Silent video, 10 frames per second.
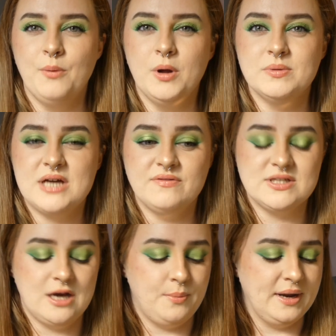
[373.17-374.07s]
be able to have
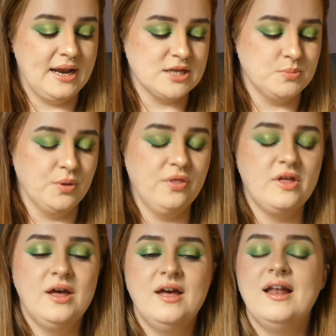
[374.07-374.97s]
this out by next month.
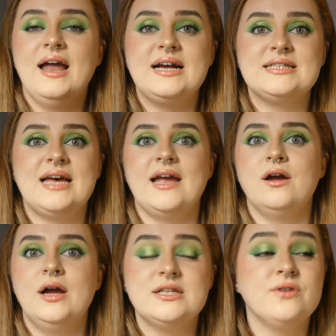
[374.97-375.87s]
Like I say,
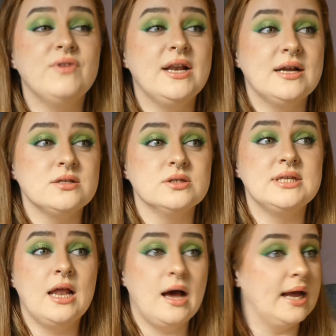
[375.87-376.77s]
it's a really nice
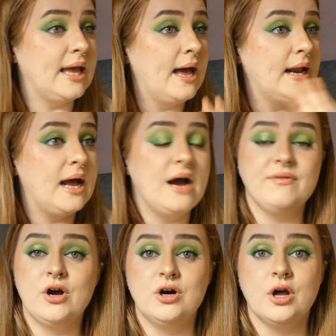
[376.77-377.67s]
concealer. Again, I have
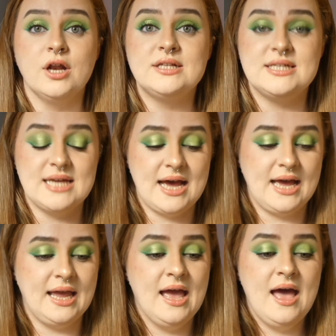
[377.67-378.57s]
it on today.